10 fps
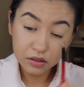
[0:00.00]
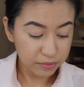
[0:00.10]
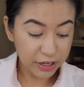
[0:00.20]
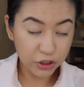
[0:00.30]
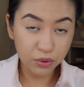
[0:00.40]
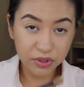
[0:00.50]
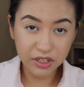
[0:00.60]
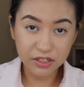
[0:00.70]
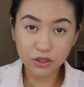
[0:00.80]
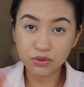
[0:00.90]
By doing
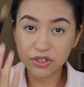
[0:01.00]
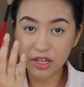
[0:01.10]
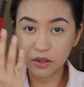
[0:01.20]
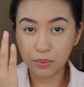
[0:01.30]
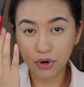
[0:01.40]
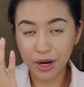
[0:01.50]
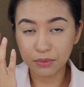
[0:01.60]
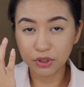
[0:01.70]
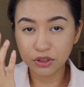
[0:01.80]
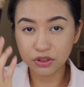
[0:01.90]
this, you set the
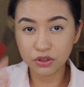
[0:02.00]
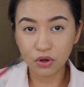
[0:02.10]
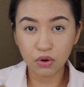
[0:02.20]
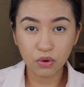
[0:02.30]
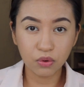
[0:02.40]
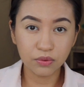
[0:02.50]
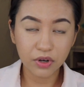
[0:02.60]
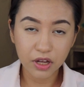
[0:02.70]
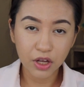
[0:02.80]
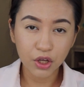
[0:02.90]
primer, so
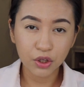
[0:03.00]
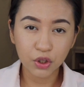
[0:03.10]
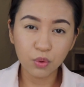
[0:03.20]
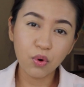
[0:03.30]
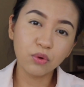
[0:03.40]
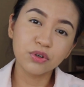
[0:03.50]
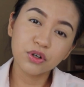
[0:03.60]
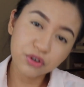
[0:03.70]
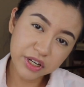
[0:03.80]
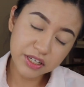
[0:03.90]
you won't
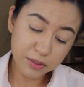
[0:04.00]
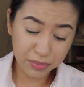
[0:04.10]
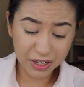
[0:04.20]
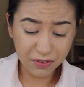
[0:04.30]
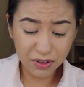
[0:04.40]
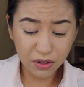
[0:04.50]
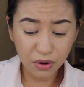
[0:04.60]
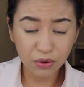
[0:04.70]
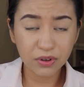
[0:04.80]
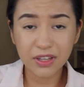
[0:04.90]
crease, but even
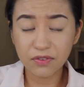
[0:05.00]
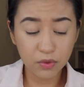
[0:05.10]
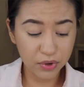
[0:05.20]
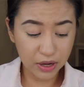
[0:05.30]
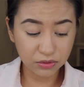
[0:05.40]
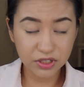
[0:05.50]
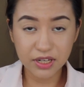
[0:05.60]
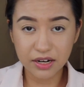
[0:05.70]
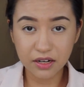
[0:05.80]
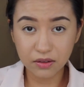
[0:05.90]
when I don't
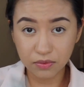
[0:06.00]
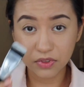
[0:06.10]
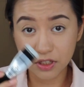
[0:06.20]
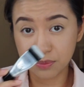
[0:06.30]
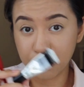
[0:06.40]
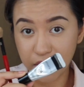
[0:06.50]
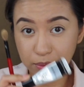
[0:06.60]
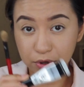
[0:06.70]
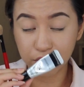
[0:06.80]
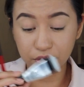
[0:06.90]
set it, this
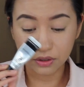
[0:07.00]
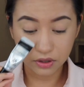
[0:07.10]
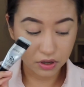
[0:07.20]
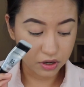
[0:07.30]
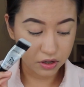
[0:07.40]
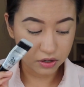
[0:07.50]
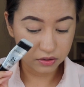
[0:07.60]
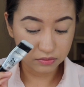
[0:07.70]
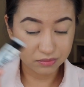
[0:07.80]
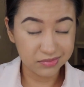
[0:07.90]
primer
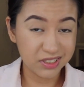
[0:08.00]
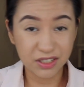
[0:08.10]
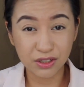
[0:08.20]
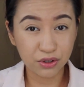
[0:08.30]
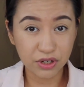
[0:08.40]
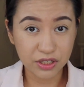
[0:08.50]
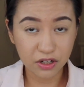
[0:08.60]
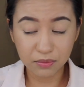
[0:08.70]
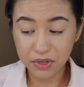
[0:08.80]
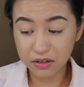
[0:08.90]
doesn't crease
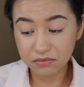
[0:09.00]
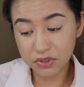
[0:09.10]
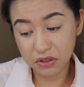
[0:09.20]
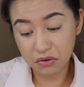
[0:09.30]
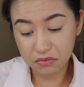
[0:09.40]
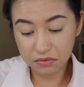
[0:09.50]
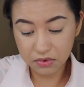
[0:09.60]
on me, so.